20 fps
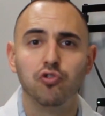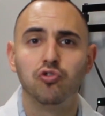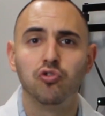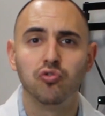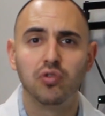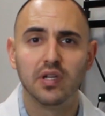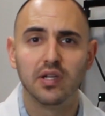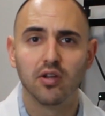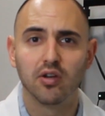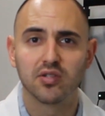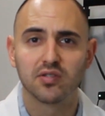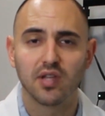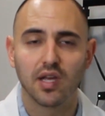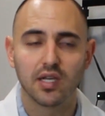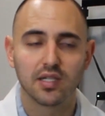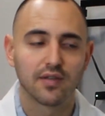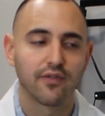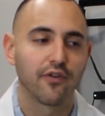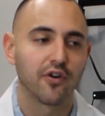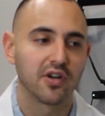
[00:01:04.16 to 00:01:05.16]
you do need those
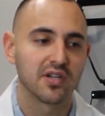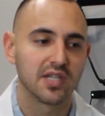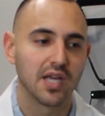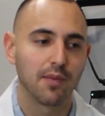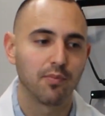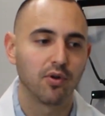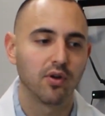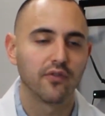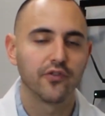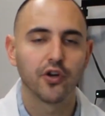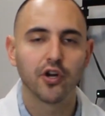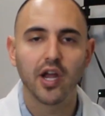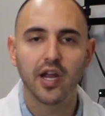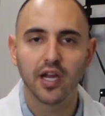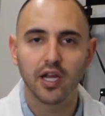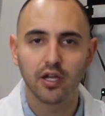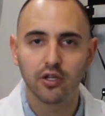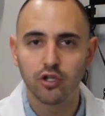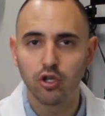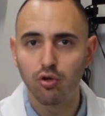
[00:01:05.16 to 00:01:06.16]
things. For example, if you're
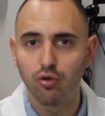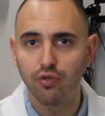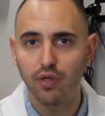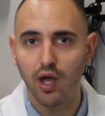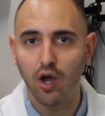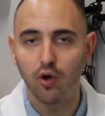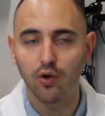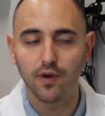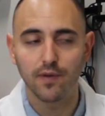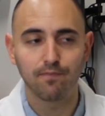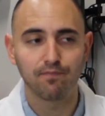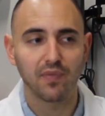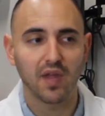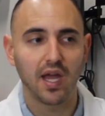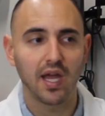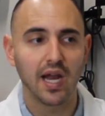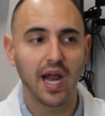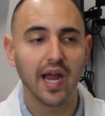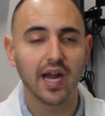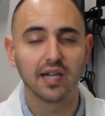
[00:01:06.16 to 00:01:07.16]
getting a tooth out
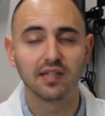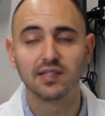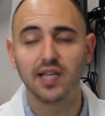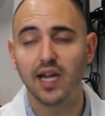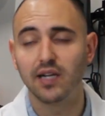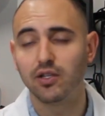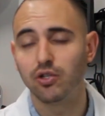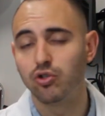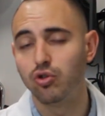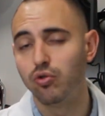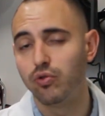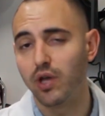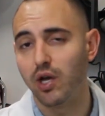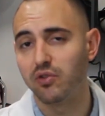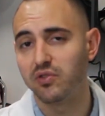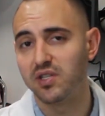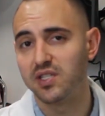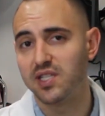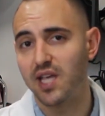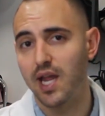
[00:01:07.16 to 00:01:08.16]
and I can take the tooth
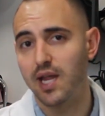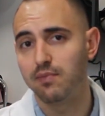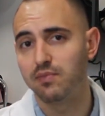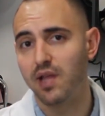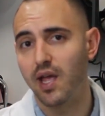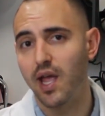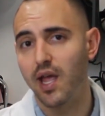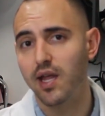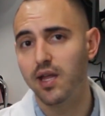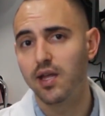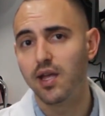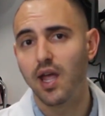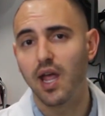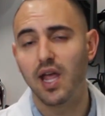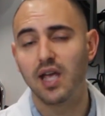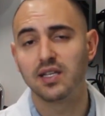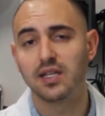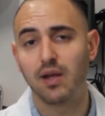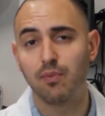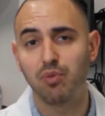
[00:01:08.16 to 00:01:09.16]
out the same day
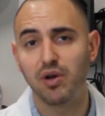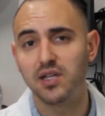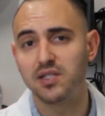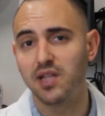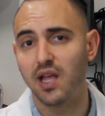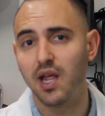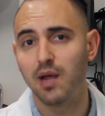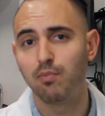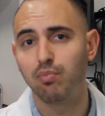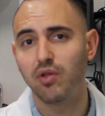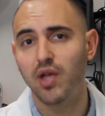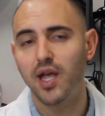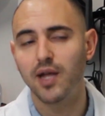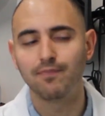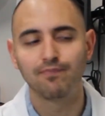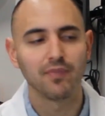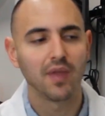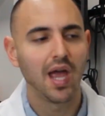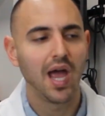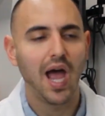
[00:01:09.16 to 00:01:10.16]
as I place the implant,